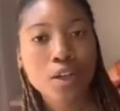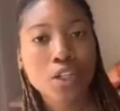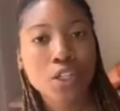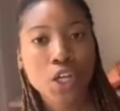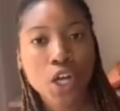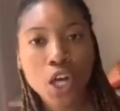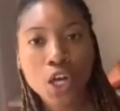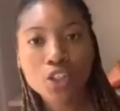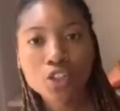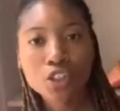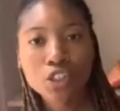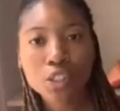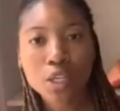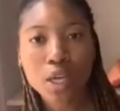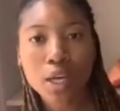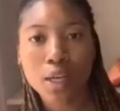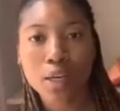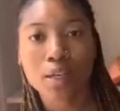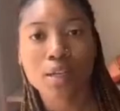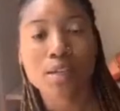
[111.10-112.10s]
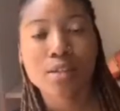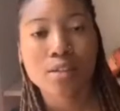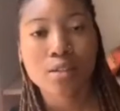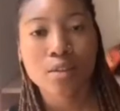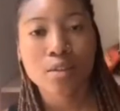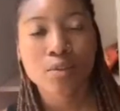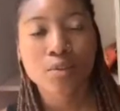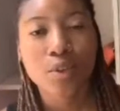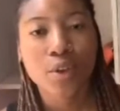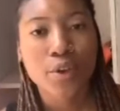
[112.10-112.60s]
Culture is a
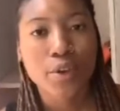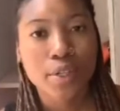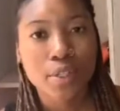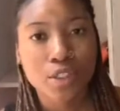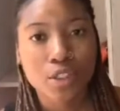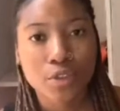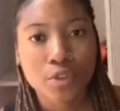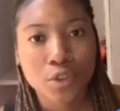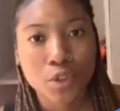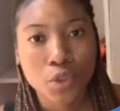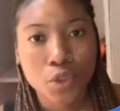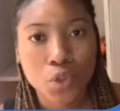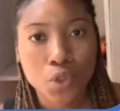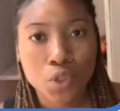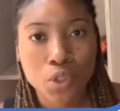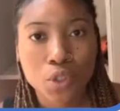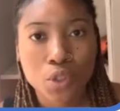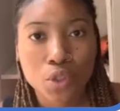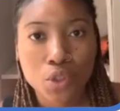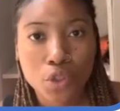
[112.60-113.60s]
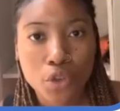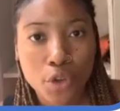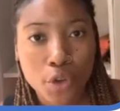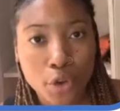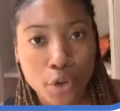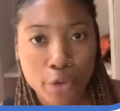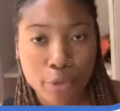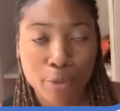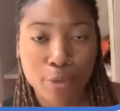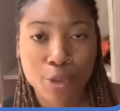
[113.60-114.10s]
very difficult
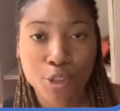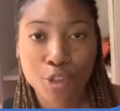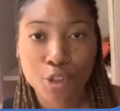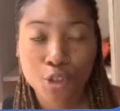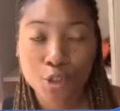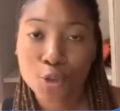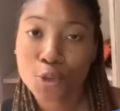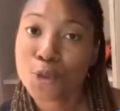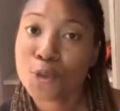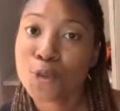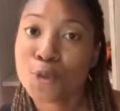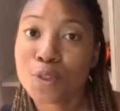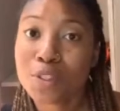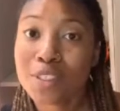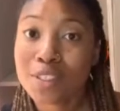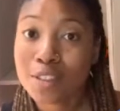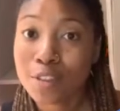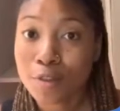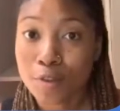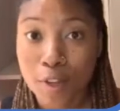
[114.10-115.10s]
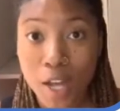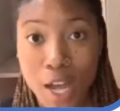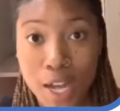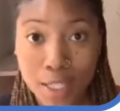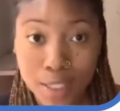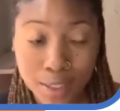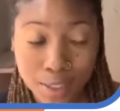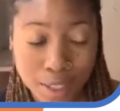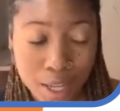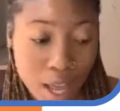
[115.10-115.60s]
term to
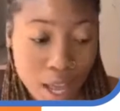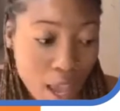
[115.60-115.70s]
define,